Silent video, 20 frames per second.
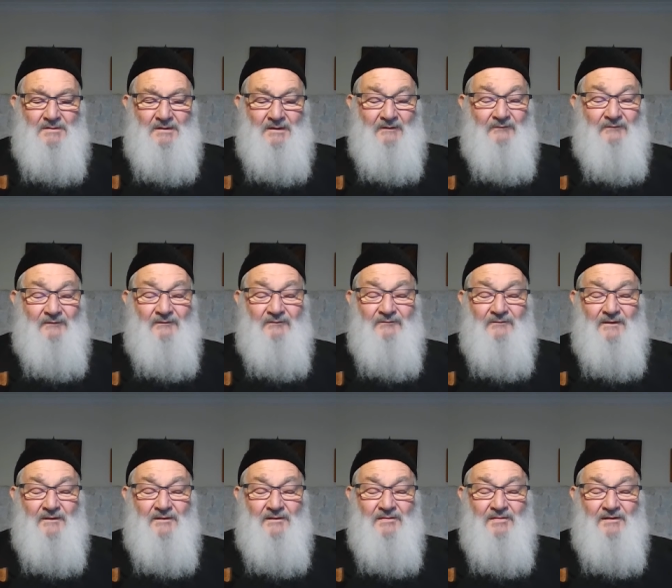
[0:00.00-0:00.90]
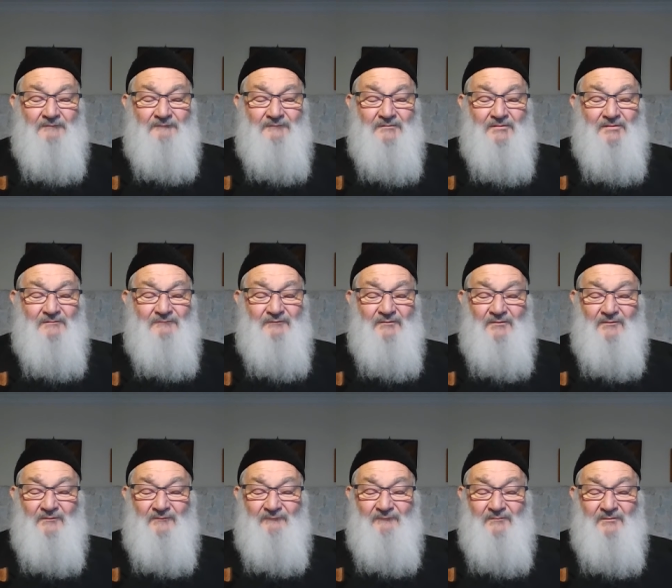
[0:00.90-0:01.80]
As he said in that very
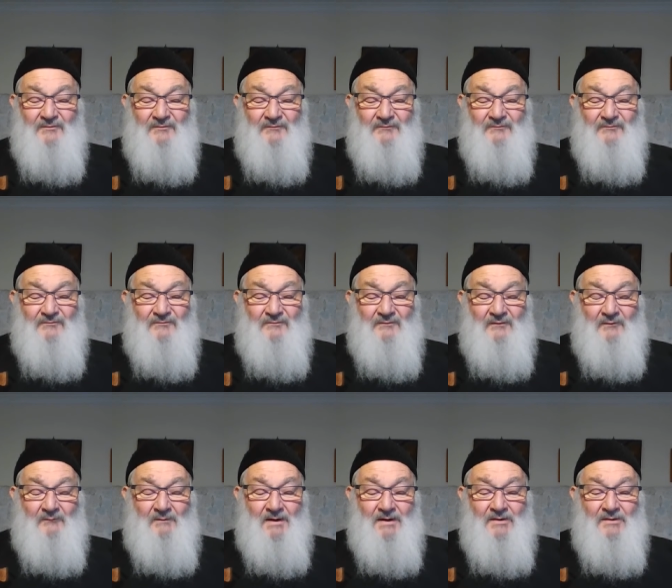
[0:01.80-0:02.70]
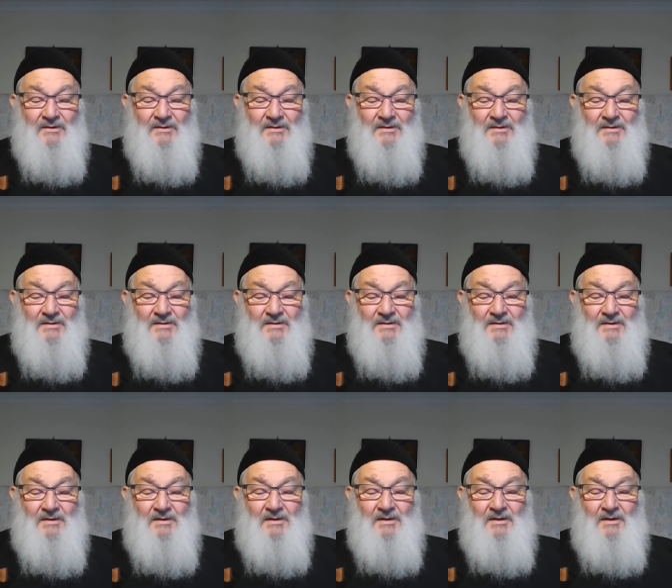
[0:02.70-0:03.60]
first verse I read,
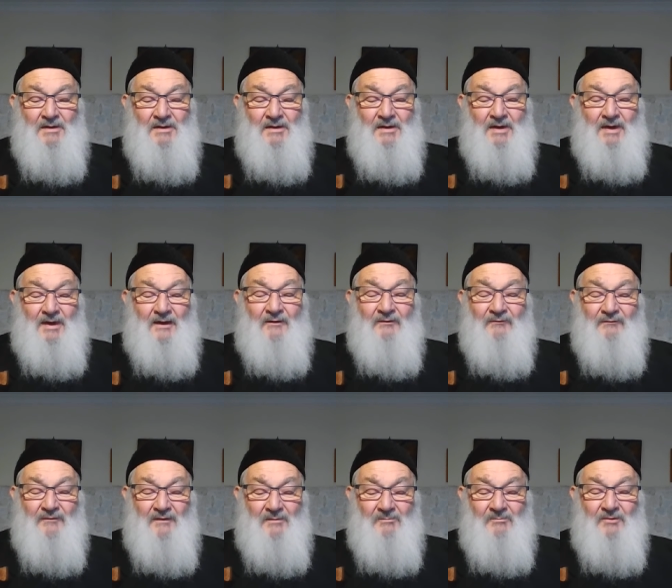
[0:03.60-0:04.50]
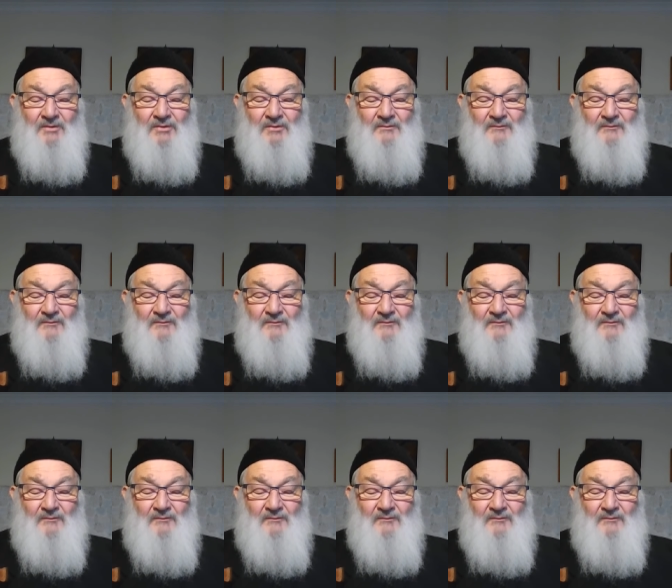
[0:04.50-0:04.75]
examine